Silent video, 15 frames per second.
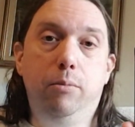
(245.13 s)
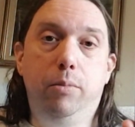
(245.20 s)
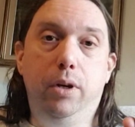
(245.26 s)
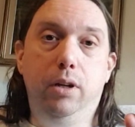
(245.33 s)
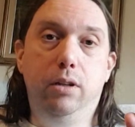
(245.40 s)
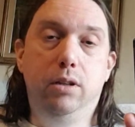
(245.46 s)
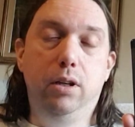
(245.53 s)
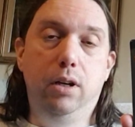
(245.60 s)

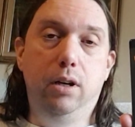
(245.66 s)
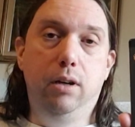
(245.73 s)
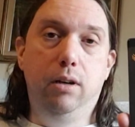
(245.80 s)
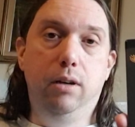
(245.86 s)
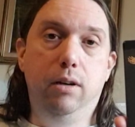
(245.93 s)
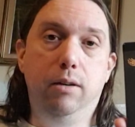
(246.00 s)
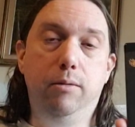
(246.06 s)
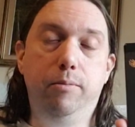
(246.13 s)
But
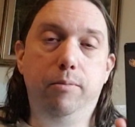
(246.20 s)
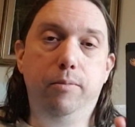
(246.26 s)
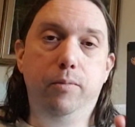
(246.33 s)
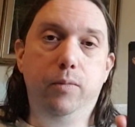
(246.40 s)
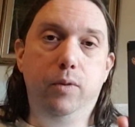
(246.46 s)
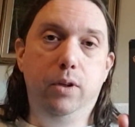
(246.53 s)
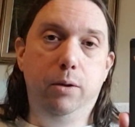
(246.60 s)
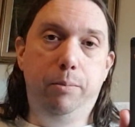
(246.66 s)

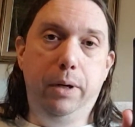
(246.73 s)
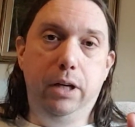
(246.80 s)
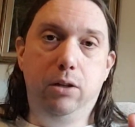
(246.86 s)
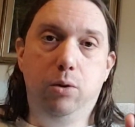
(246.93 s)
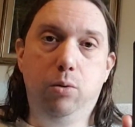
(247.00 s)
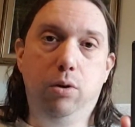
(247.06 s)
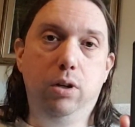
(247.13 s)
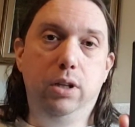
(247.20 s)
the
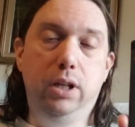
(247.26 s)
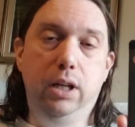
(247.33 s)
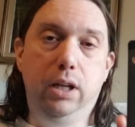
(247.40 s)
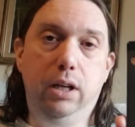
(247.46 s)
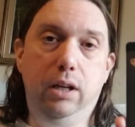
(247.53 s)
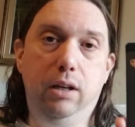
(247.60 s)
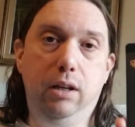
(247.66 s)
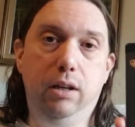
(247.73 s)
picture
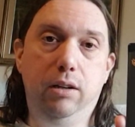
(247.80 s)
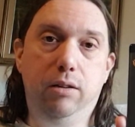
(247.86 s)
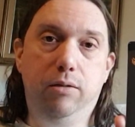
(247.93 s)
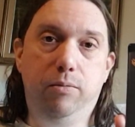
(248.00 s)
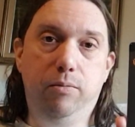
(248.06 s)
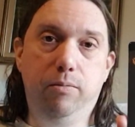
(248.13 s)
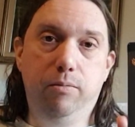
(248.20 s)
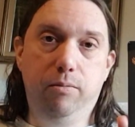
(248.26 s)
quality
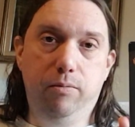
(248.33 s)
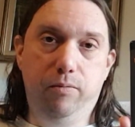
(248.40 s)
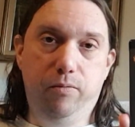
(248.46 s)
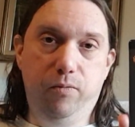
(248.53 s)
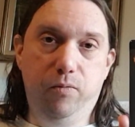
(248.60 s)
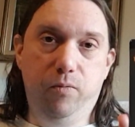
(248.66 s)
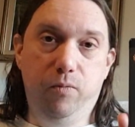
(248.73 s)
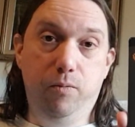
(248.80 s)
is
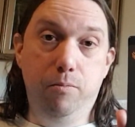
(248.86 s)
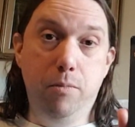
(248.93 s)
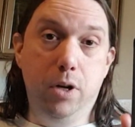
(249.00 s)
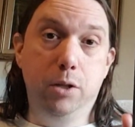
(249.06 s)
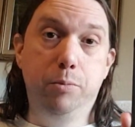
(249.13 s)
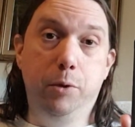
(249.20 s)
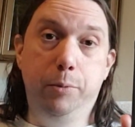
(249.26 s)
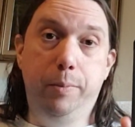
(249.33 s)

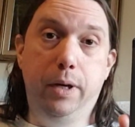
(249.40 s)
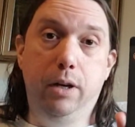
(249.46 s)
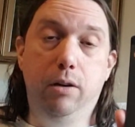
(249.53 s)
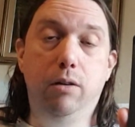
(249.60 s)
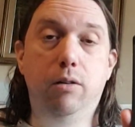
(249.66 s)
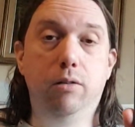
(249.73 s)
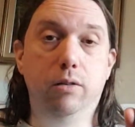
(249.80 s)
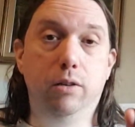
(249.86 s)
much better
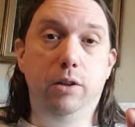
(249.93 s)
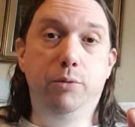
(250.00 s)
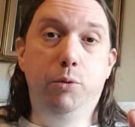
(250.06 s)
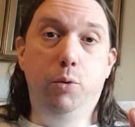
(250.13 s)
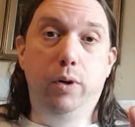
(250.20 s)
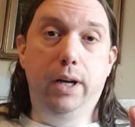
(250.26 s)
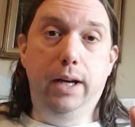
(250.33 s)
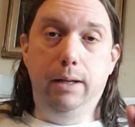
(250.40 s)
on this
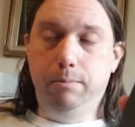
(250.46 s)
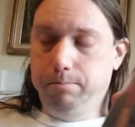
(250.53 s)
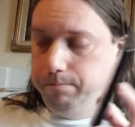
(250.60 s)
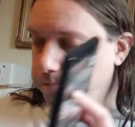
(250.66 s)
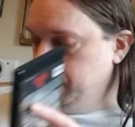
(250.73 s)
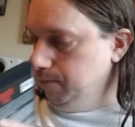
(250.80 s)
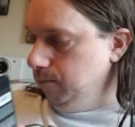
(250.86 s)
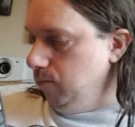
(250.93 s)
4K,
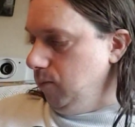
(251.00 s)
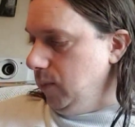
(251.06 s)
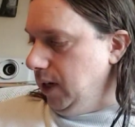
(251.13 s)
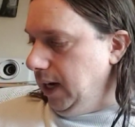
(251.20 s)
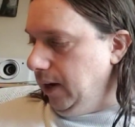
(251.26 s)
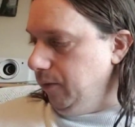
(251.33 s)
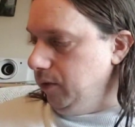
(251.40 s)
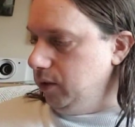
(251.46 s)

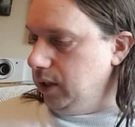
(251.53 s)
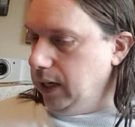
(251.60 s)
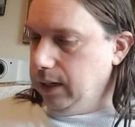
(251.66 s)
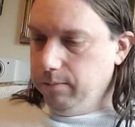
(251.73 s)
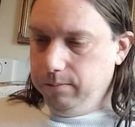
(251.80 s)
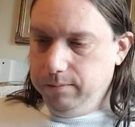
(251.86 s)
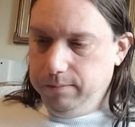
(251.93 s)
I have to say.